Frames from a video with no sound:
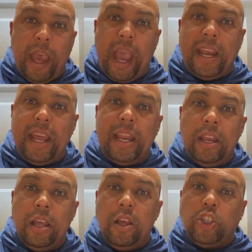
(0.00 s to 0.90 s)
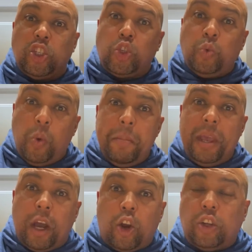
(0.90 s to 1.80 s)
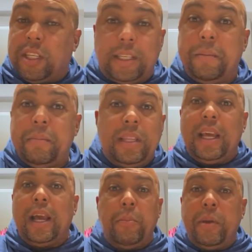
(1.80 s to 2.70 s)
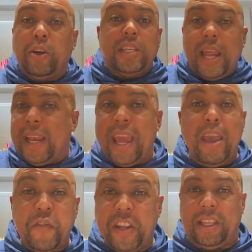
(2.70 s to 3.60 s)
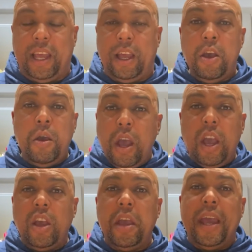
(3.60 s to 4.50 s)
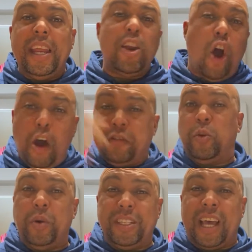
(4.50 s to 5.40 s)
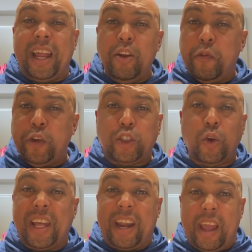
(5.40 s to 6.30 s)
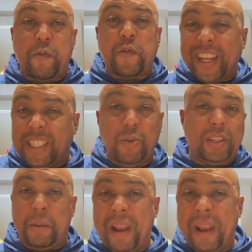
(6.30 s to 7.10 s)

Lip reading: and then swimming across it. Because it had everything. And then afterwards, I don't know if you saw the ref fighting with the